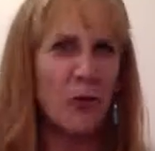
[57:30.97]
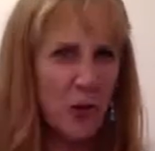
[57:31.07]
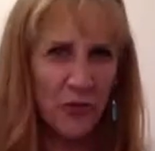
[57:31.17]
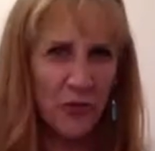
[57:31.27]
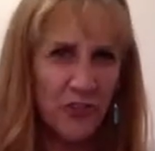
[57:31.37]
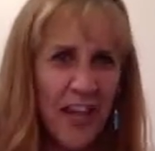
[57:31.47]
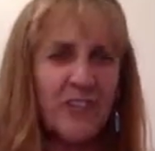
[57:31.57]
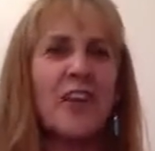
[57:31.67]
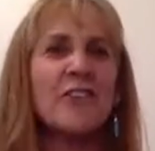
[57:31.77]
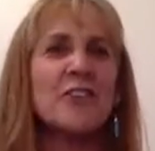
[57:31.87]
no
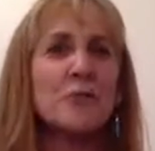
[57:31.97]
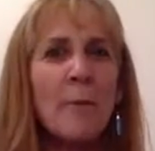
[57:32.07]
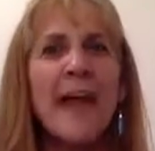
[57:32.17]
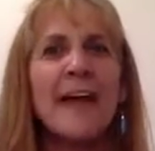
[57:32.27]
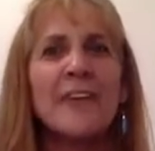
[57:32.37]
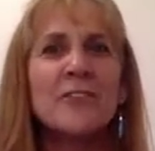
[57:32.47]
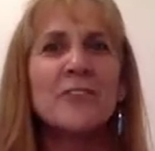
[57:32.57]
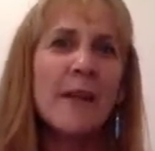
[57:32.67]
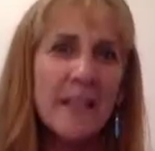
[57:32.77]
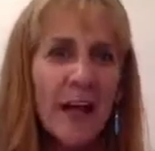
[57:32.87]
sticks on the drum heads,
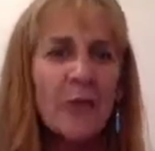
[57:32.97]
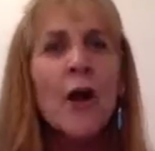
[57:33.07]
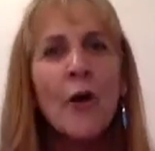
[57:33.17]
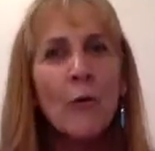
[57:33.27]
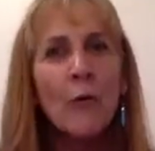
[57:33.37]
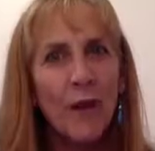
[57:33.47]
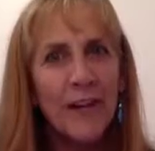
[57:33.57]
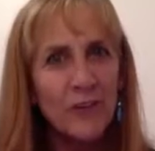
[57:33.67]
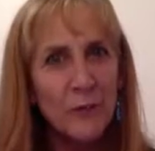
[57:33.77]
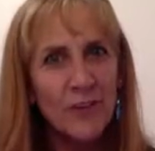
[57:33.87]
depending on what
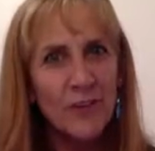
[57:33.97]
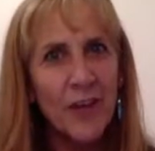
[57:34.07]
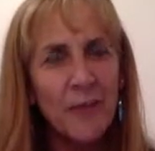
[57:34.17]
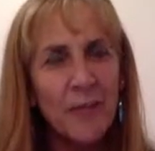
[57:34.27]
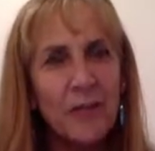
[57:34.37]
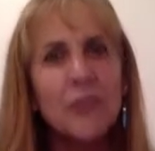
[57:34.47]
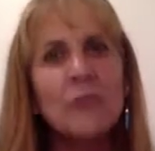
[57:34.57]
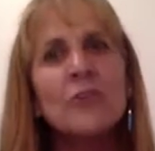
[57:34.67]
instruments I'm using.